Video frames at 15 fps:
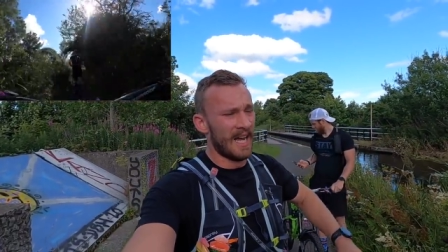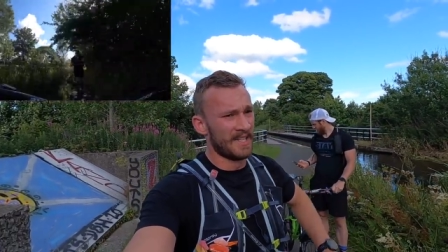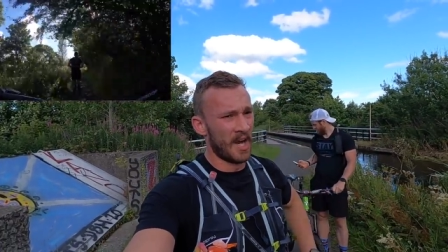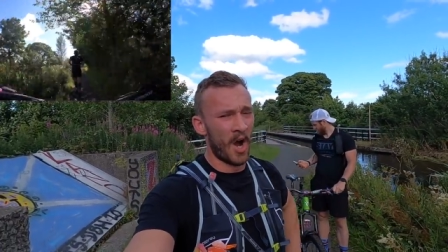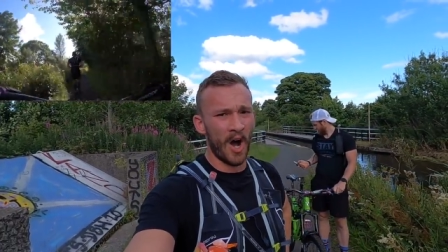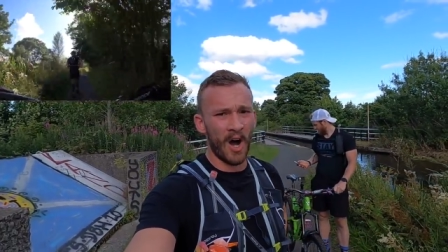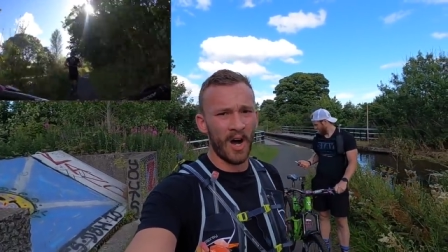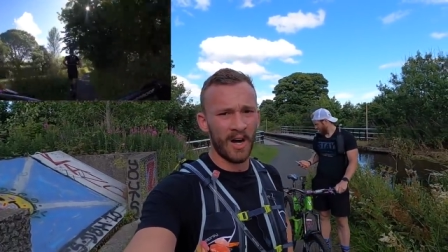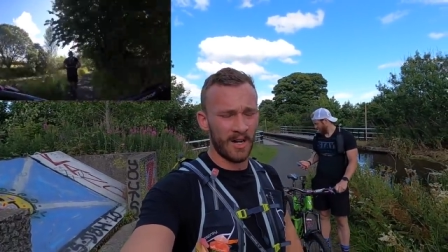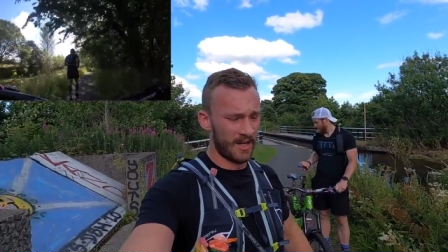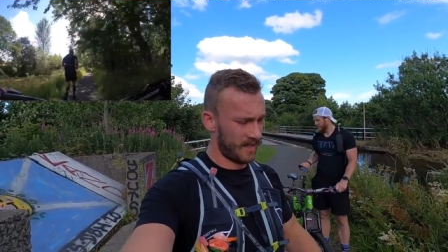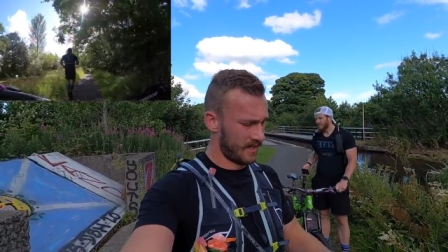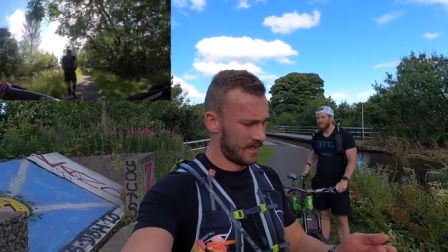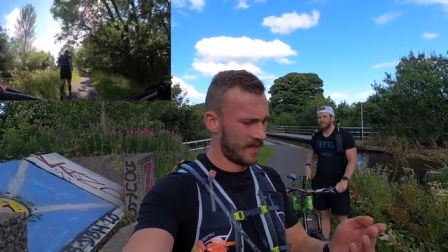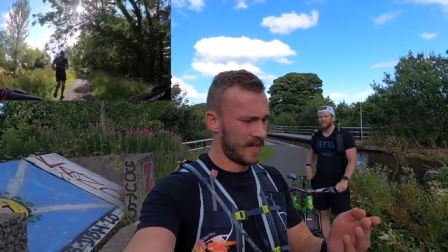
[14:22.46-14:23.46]
It's hot.
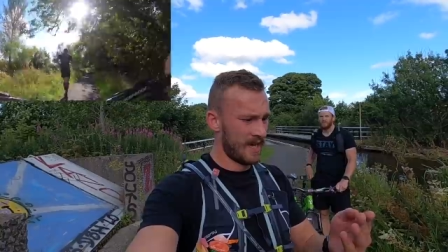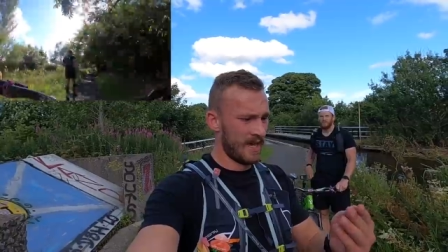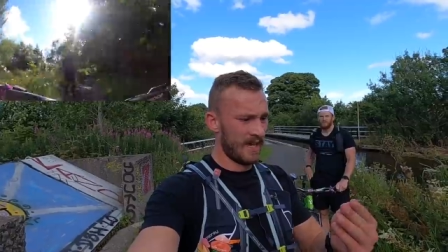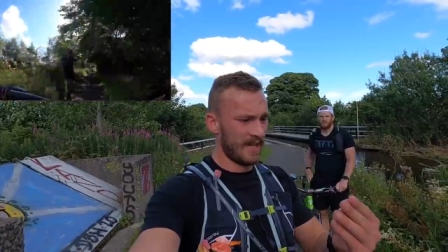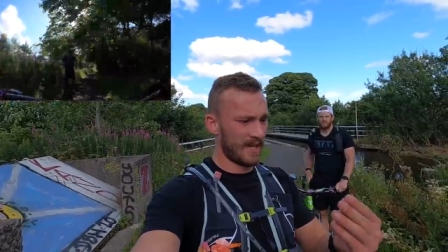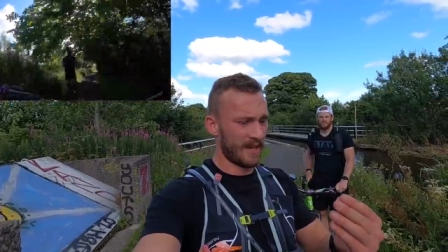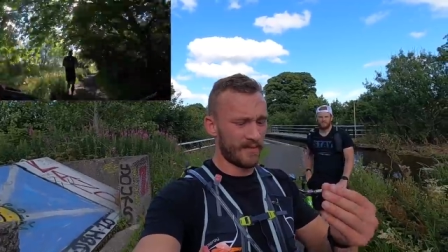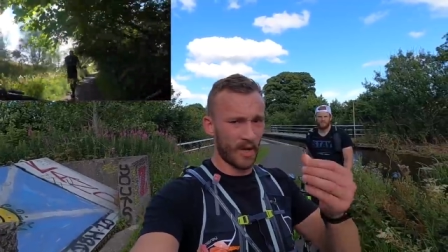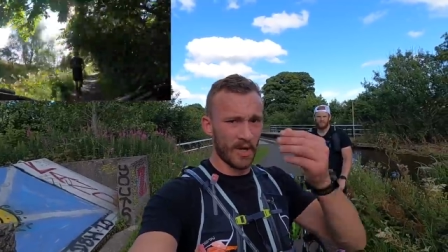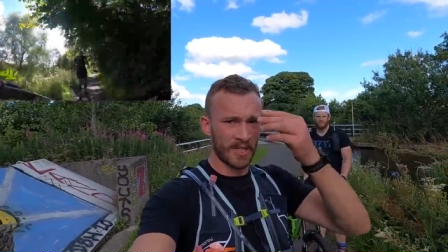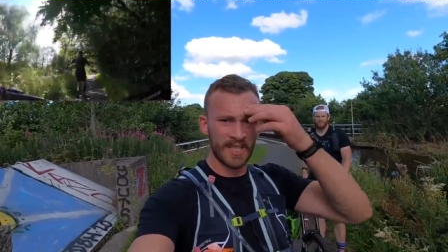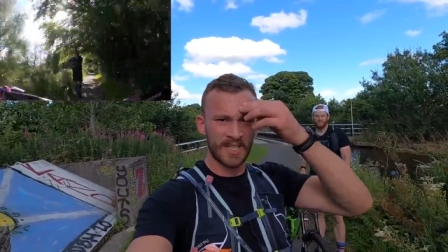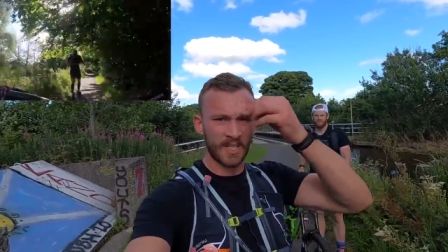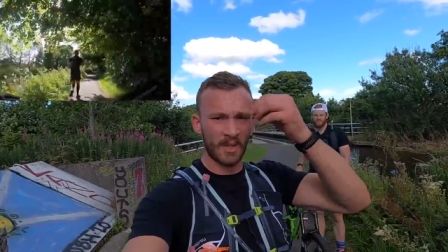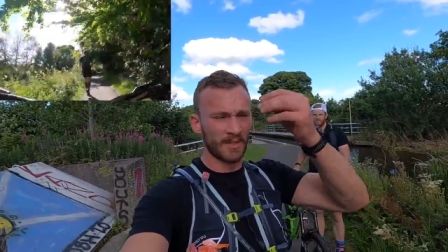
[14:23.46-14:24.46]
Like I've got
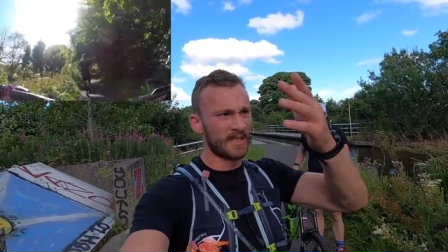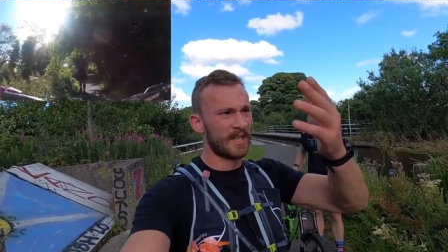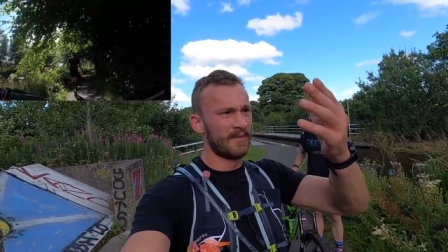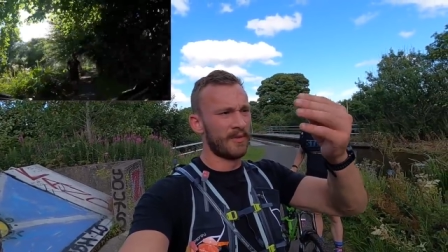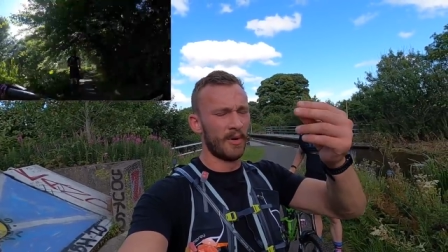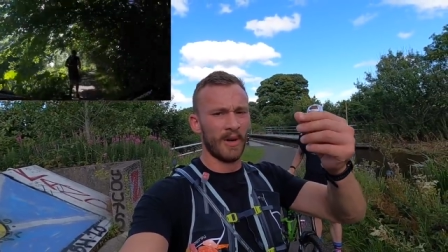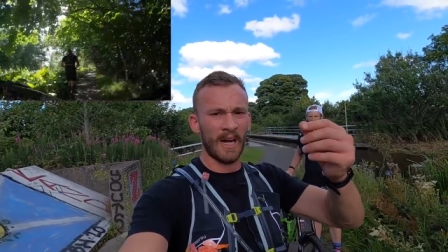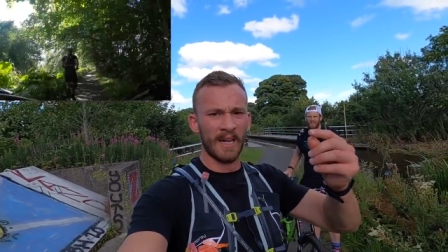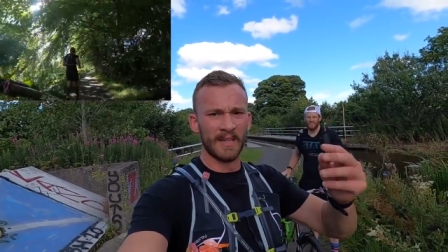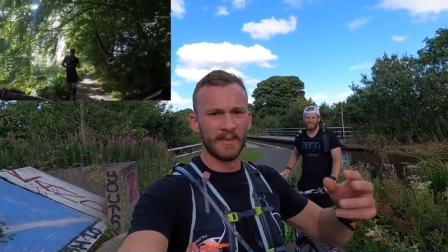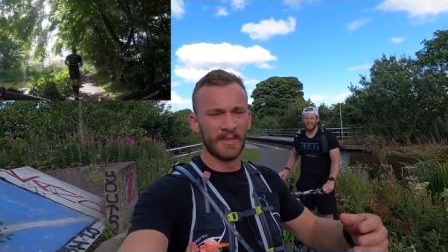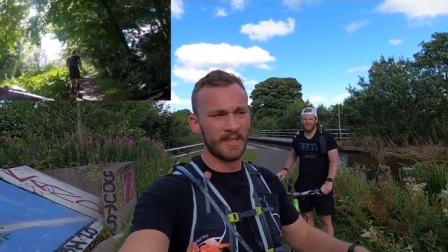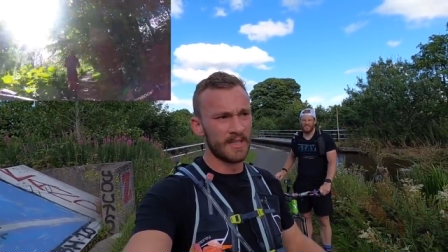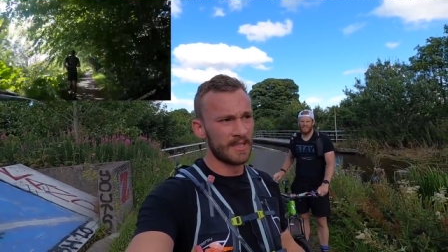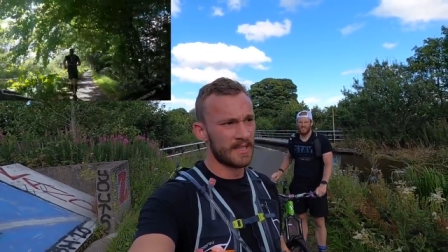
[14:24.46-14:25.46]
a salty forehead,
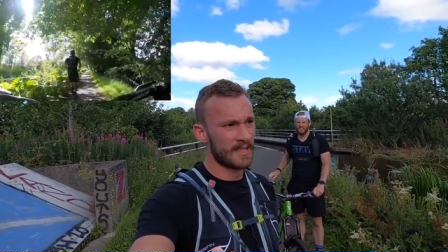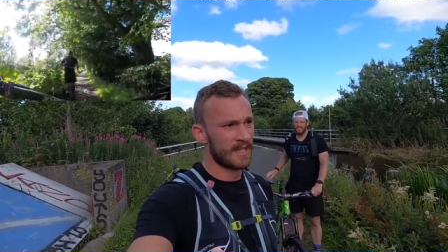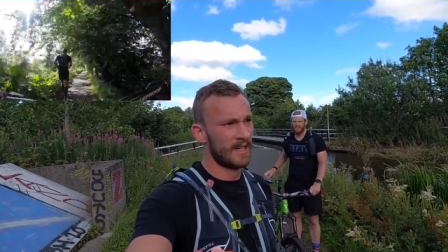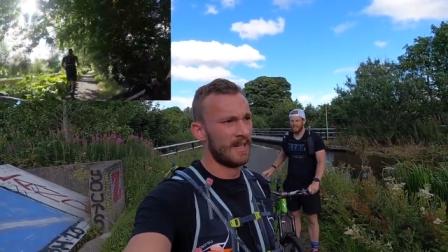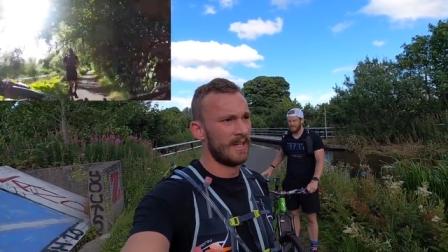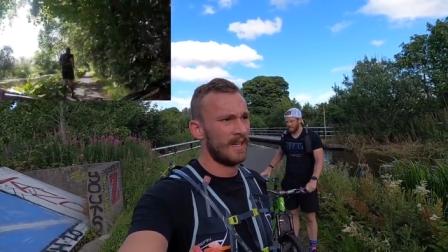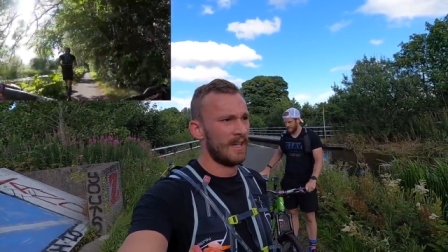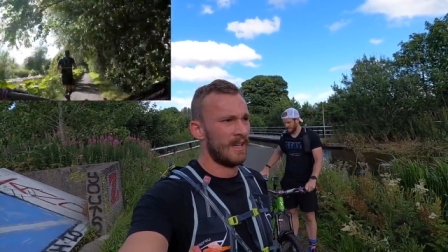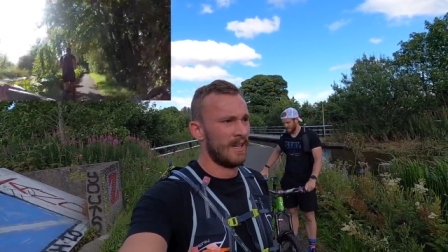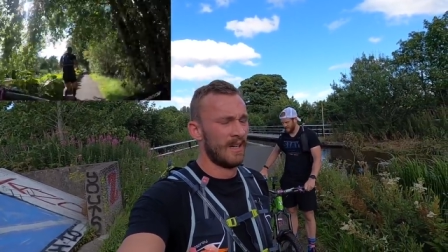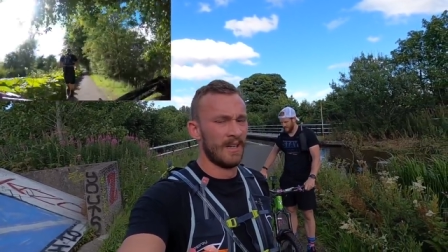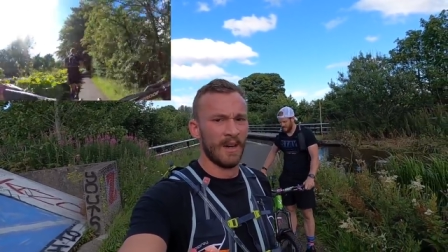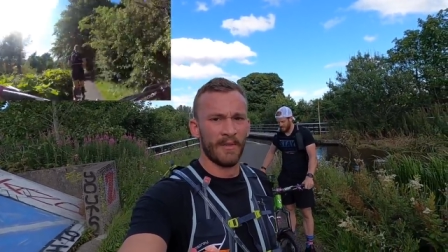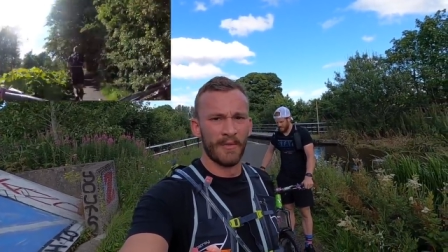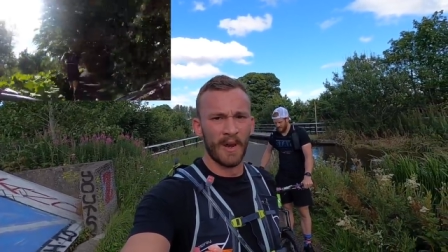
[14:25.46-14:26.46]
which is
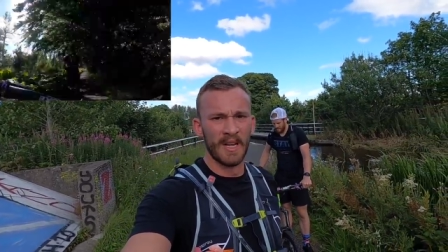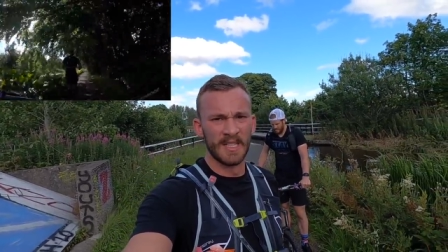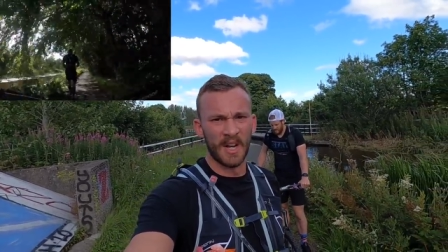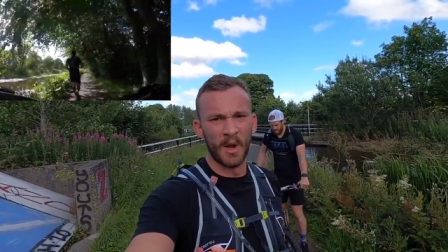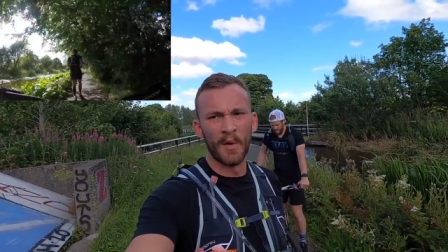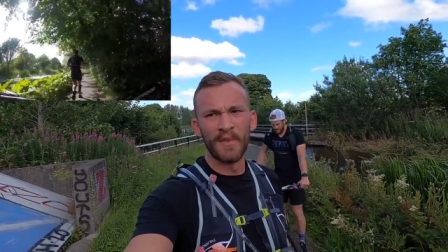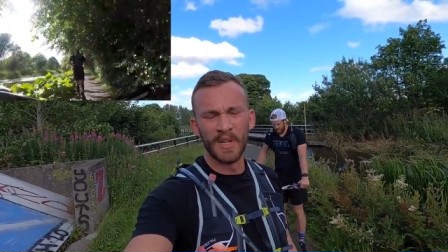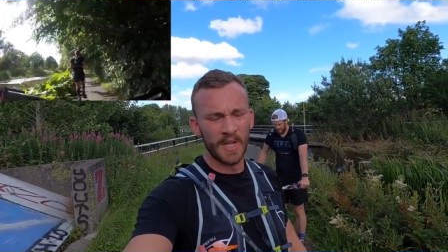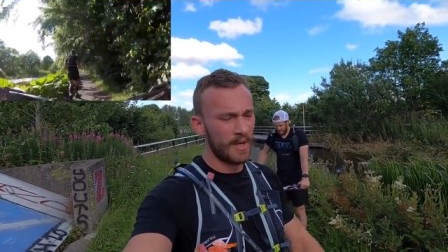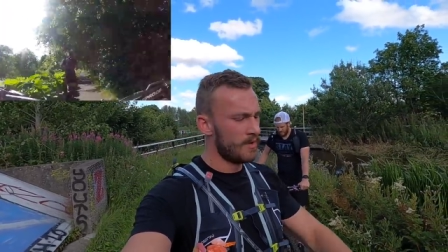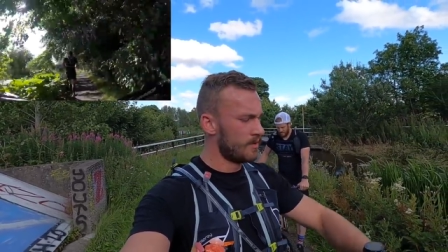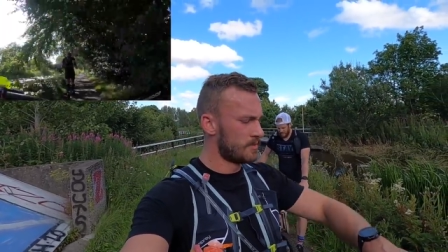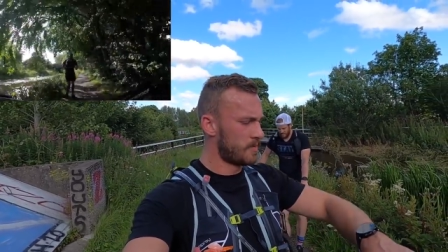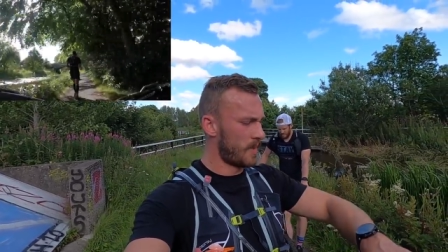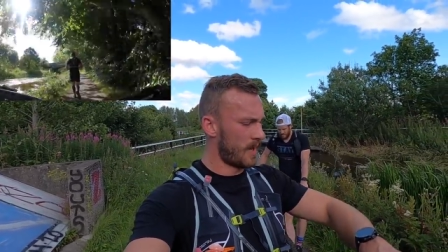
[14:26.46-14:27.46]
not a phrase I often
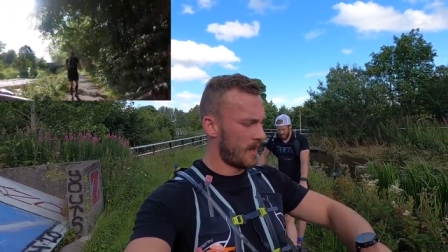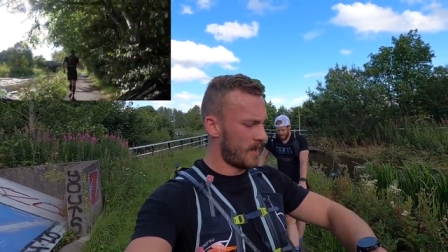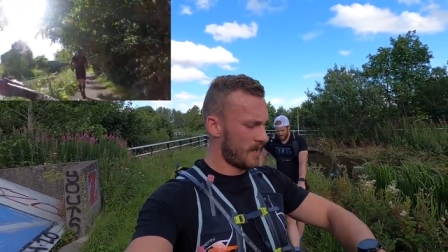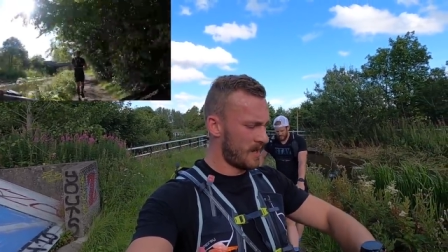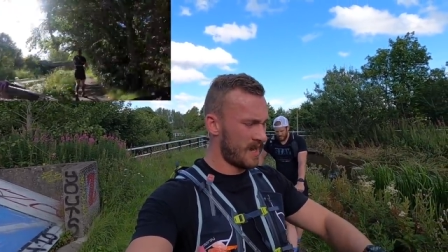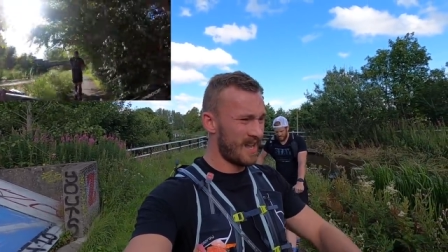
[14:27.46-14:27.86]
use, but